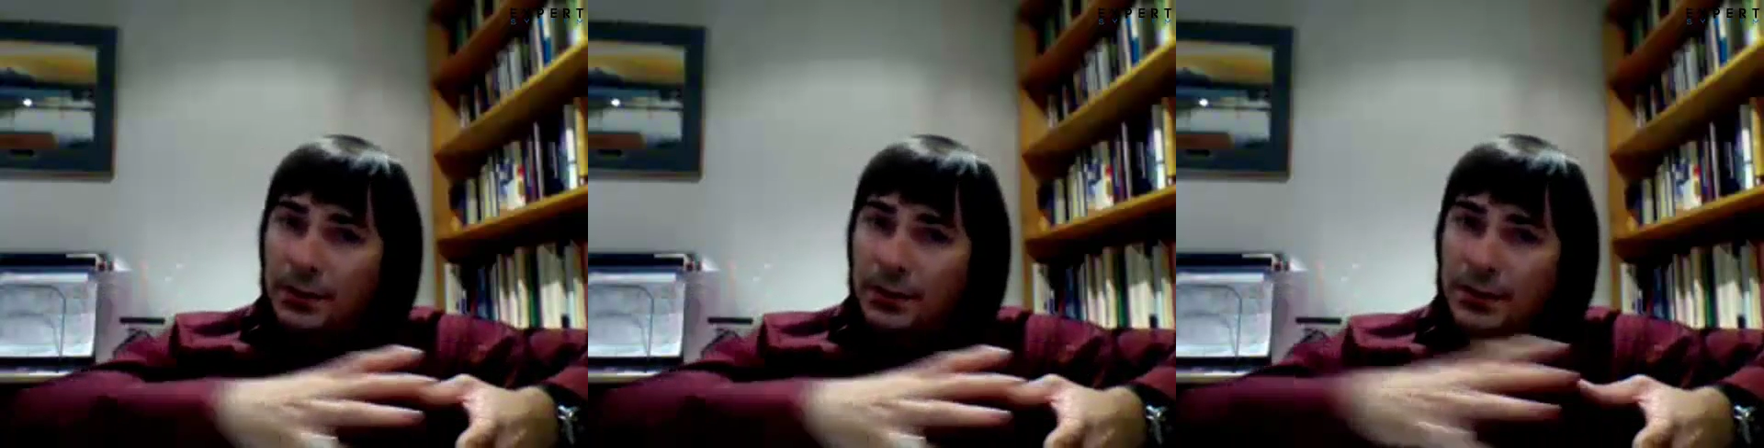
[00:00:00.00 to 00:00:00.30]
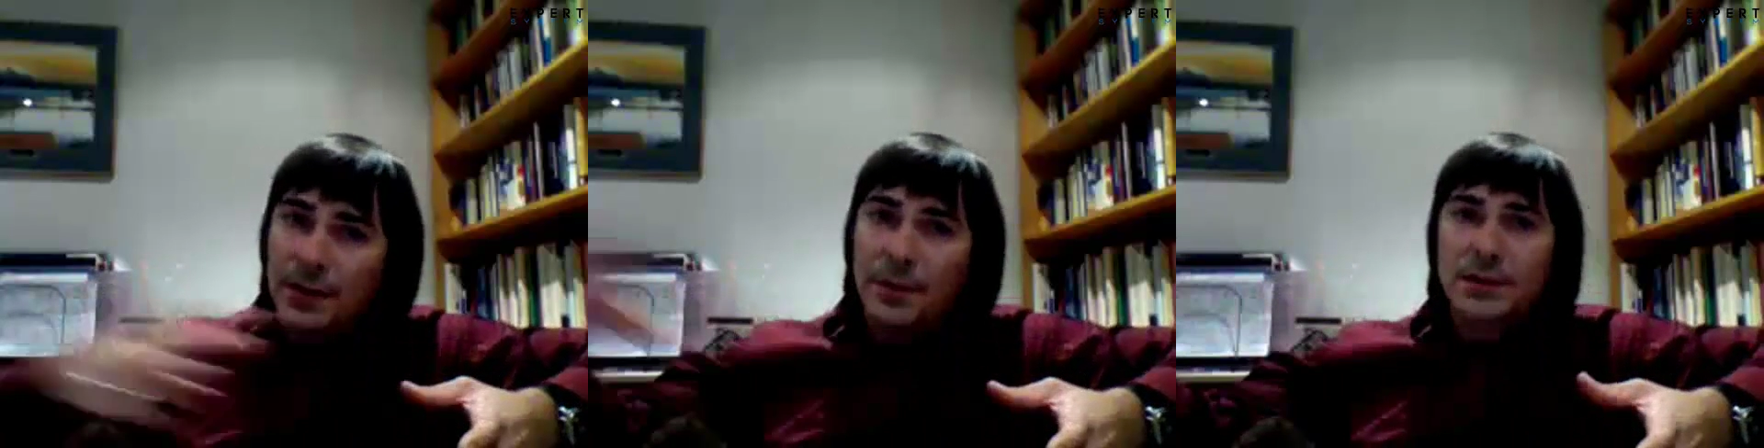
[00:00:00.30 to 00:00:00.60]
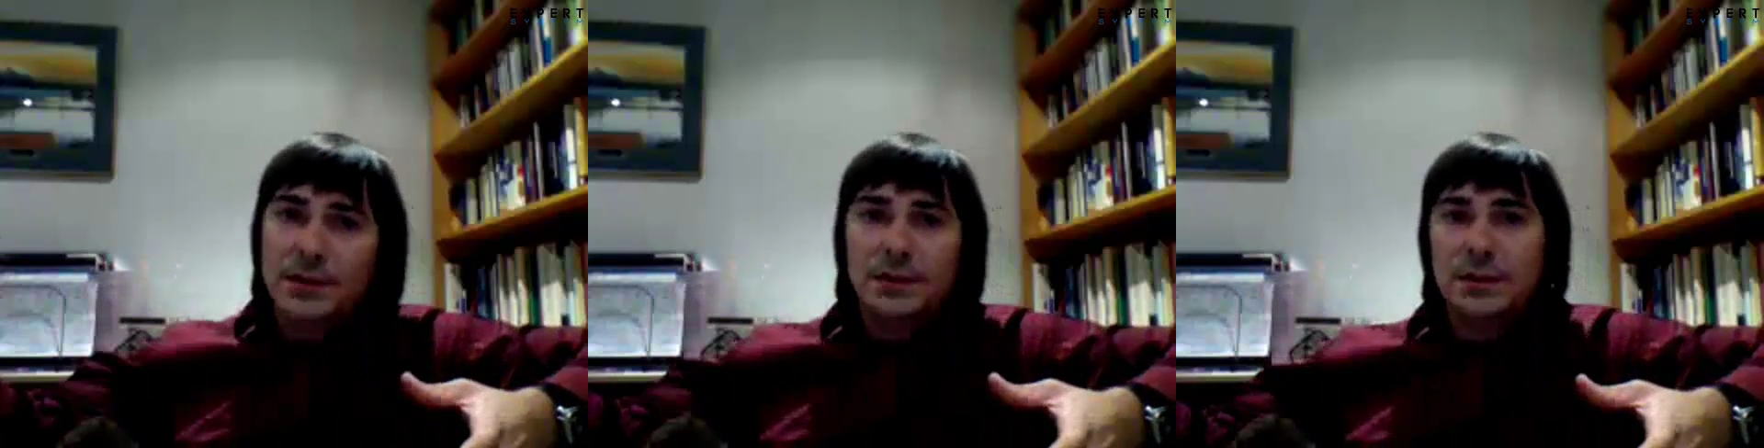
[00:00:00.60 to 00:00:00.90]
these
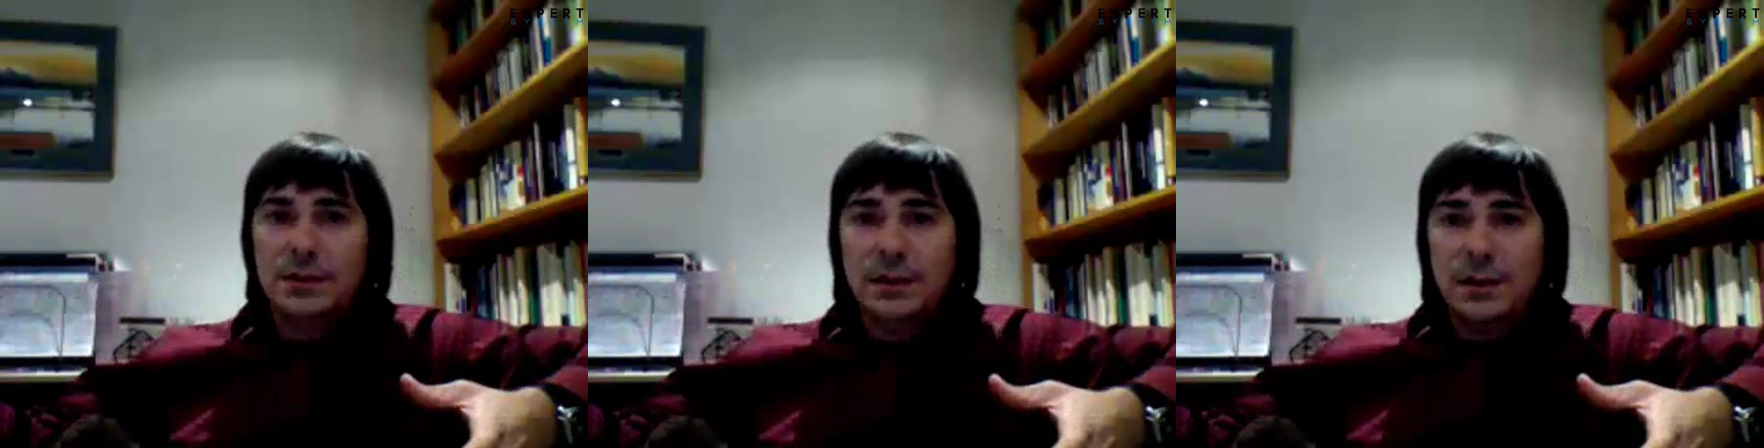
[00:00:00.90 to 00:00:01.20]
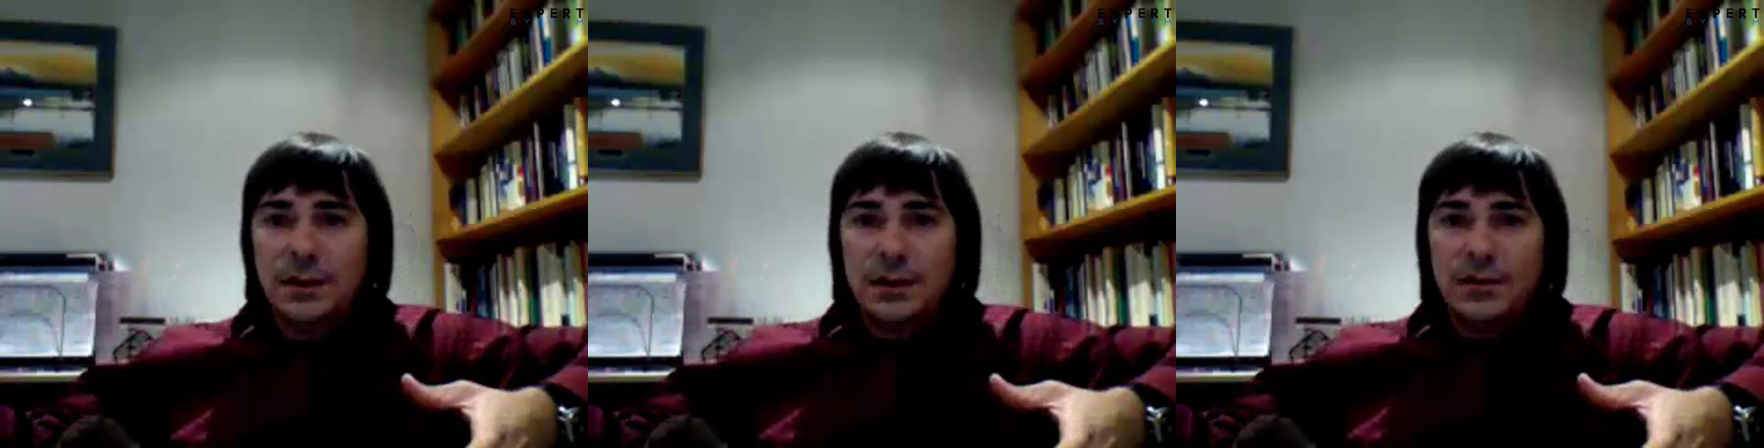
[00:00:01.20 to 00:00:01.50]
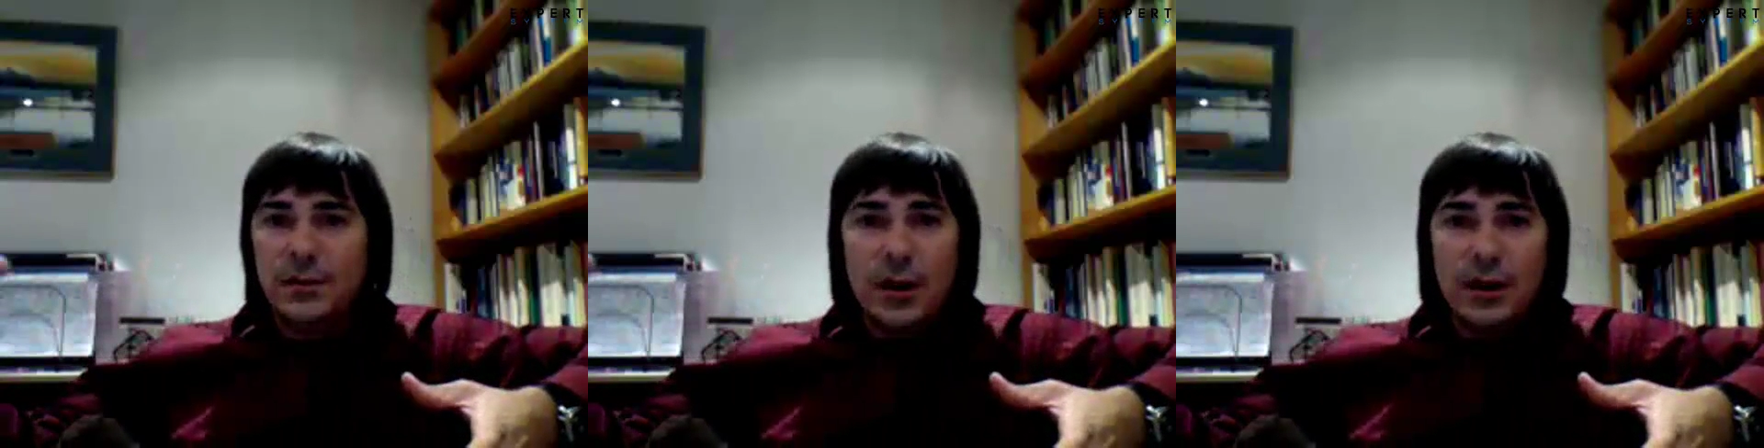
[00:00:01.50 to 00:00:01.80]
capacities
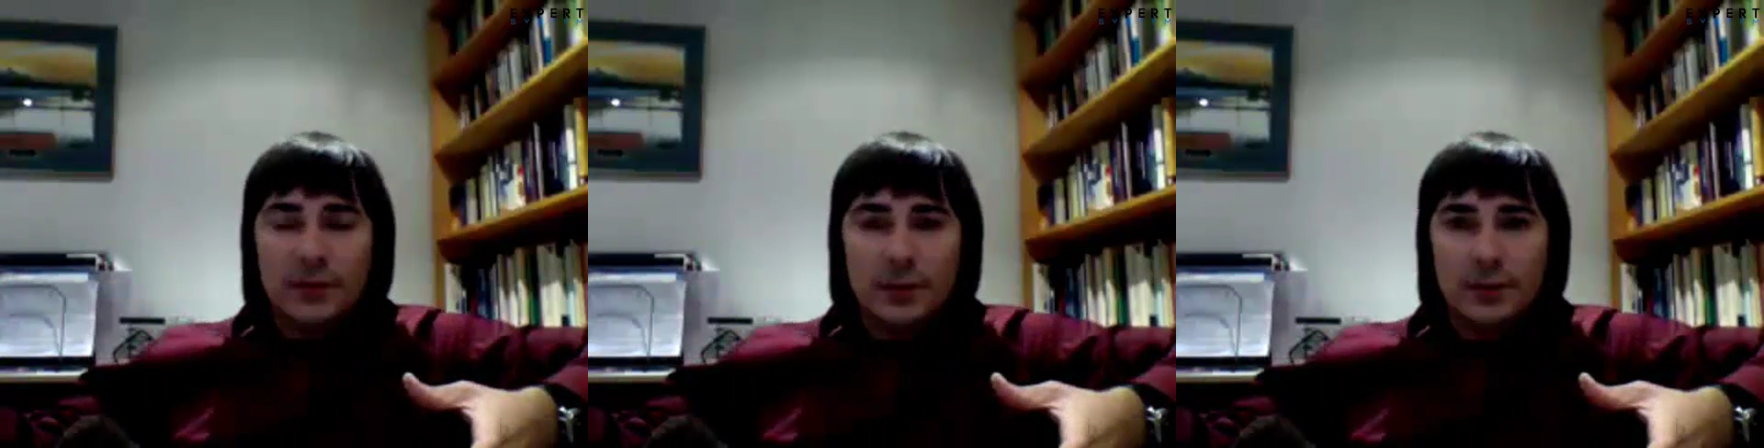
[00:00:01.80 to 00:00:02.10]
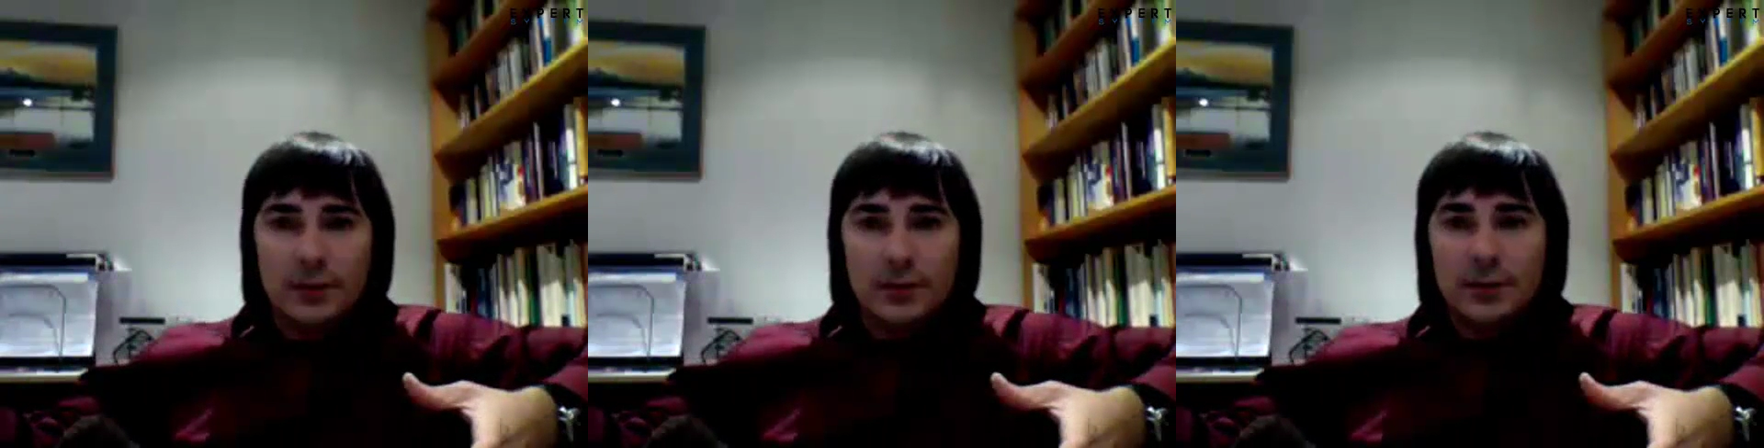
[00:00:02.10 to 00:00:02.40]
forever,